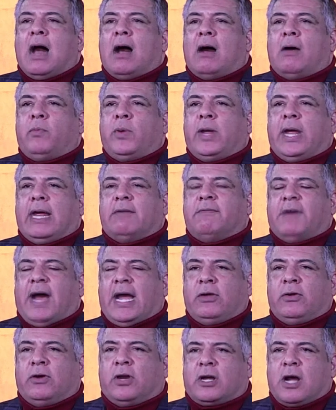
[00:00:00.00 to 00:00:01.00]
We invite
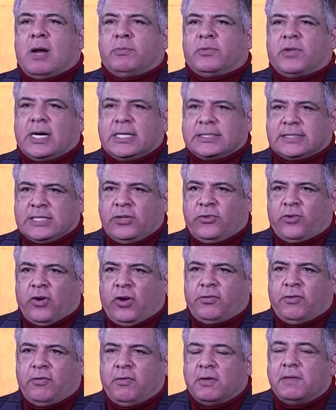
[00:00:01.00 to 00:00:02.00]
you to come to Hudson Church
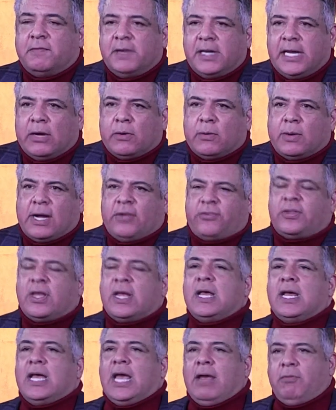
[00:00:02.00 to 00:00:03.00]
if you live near us.
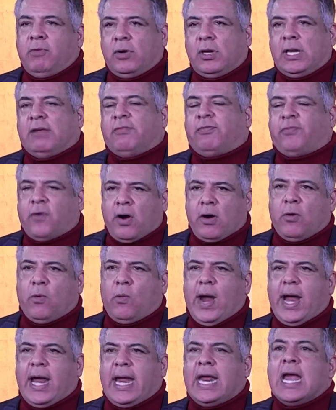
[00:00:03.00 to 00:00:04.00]
If you live far
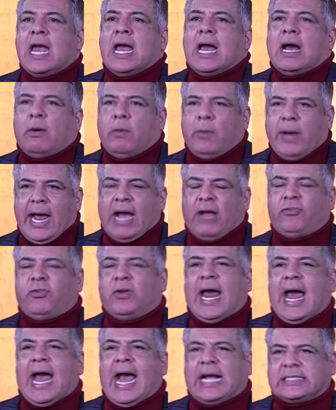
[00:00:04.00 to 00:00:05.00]
away, we ask you
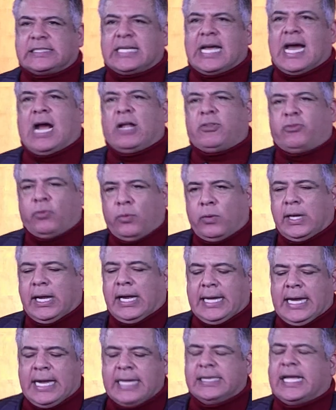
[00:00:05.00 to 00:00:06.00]
to ask God to
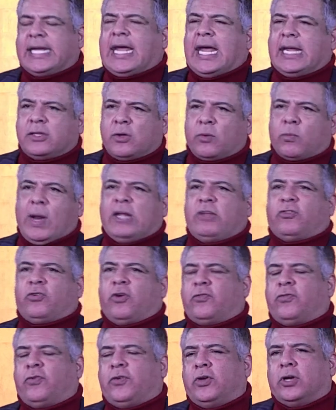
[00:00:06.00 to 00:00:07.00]
indicate the right
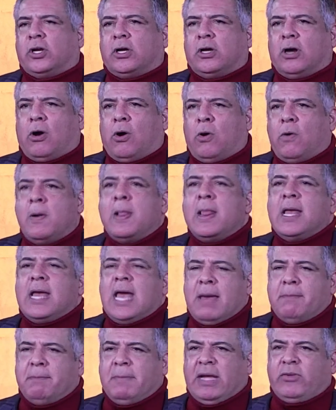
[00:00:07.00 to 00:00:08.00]
church for you to go
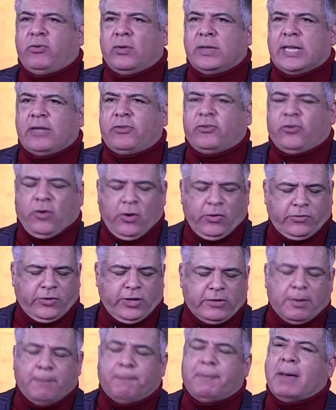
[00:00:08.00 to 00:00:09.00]
and make sure that church
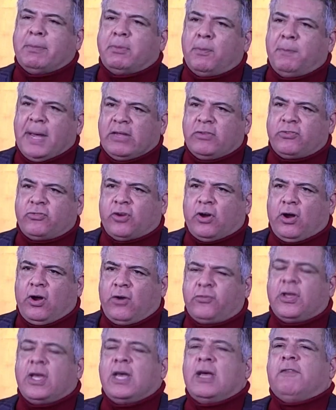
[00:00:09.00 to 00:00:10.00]
is a Bible-based
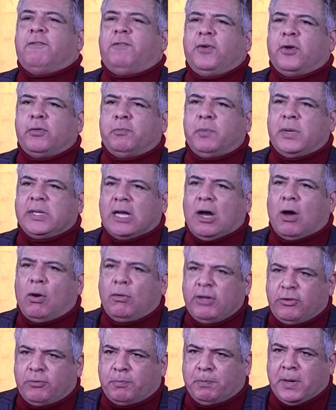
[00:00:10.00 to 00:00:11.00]
church filled with the Holy
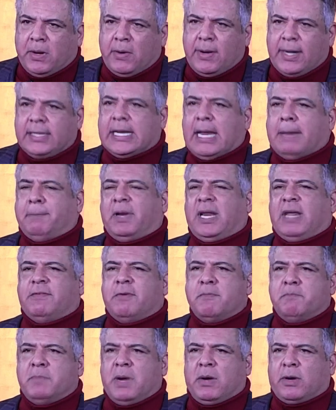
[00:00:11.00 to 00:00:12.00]
Spirit. They believe
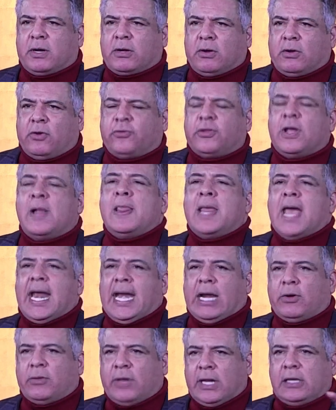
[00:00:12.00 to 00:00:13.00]
in miracles, and I
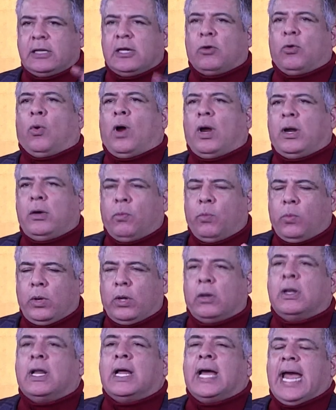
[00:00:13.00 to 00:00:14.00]
know that the Lord
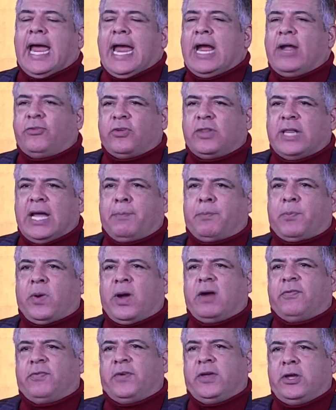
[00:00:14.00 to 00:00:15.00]
will answer that prayer
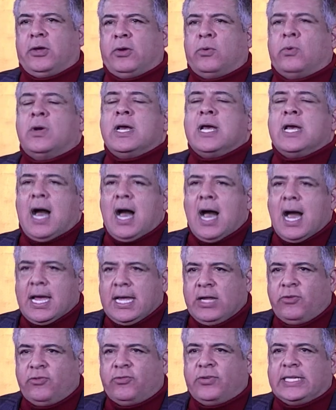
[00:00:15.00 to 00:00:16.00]
for you
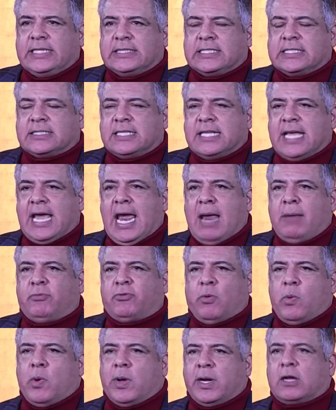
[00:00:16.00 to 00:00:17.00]
in Jesus' name. So
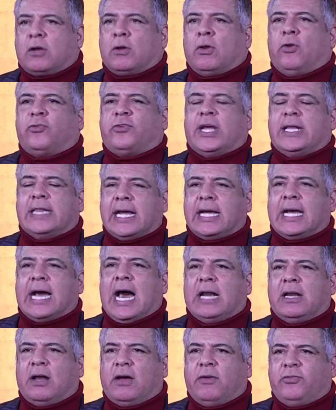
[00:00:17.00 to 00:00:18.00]
we're going to close saying that God
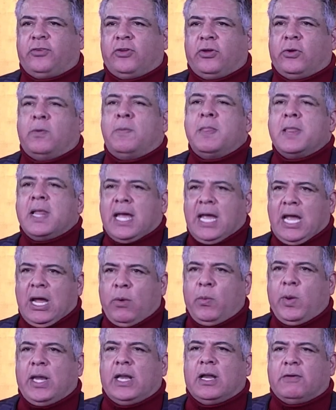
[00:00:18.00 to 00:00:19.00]
loves you, and
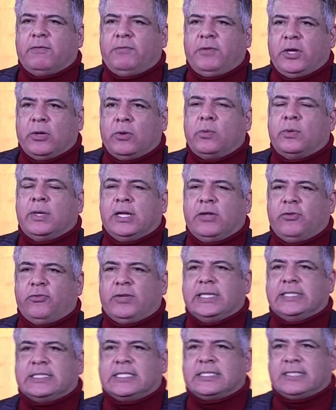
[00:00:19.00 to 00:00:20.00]
we love you in
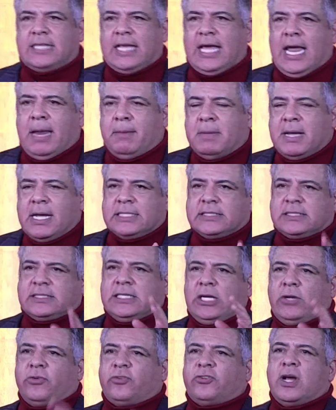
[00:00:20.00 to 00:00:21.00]
Jesus' name. See
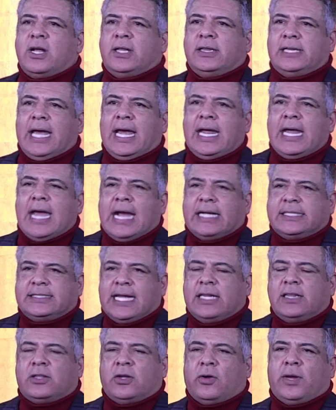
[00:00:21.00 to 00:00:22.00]
you Sunday at
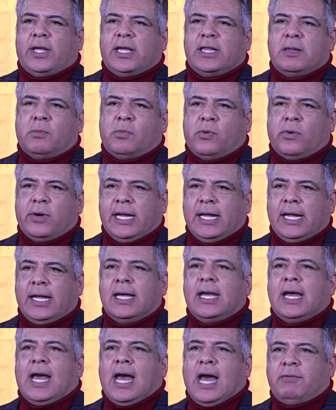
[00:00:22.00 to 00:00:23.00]
10:30 in the morning.
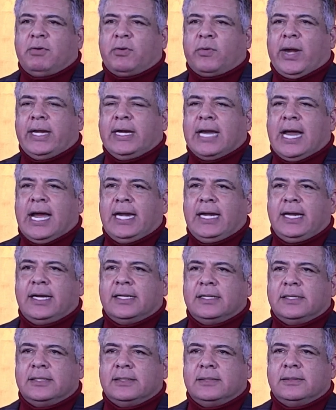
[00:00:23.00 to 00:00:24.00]
Have a great night.
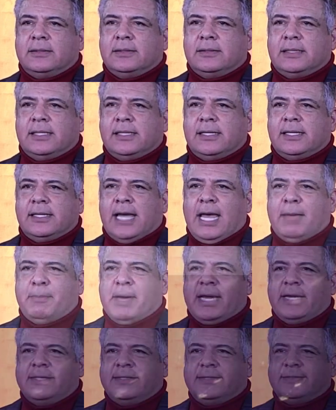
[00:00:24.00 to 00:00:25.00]

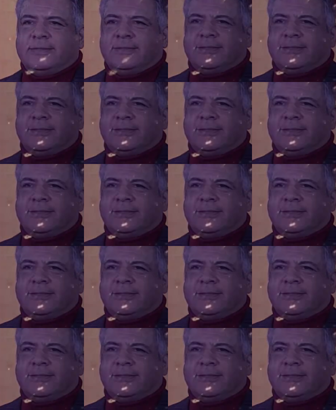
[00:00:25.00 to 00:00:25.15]
Amen.